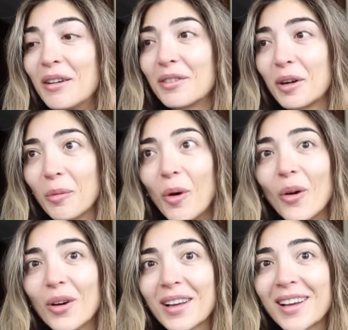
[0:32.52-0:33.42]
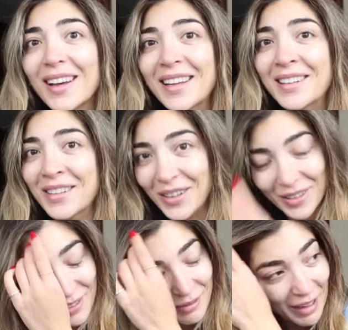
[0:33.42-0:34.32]
for a walk and
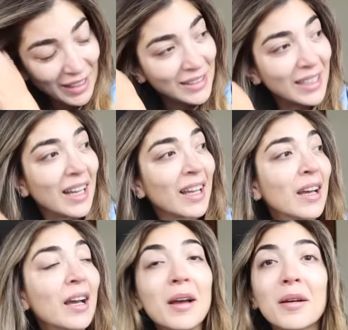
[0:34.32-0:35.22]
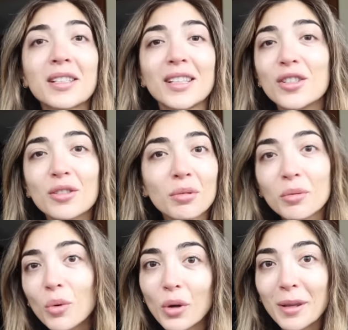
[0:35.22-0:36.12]
not resting because I just want to
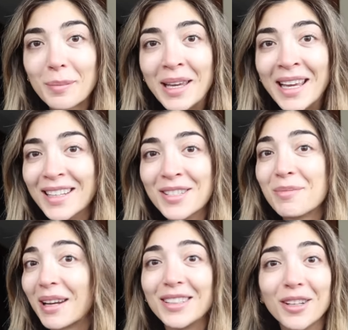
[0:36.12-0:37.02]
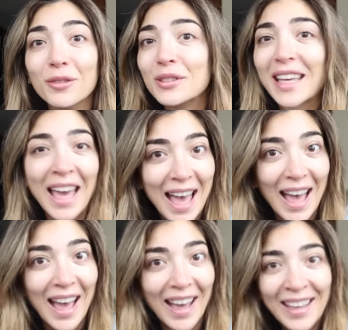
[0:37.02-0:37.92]
walk on the beach, but I don't
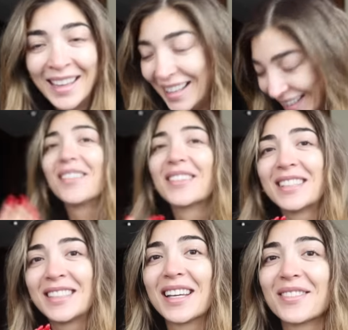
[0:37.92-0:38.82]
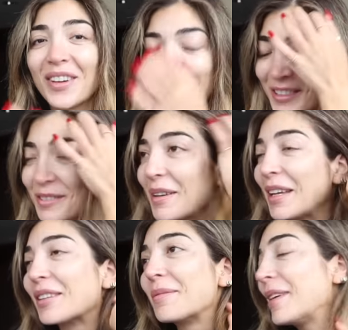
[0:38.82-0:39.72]
care. I want to take advantage of being on the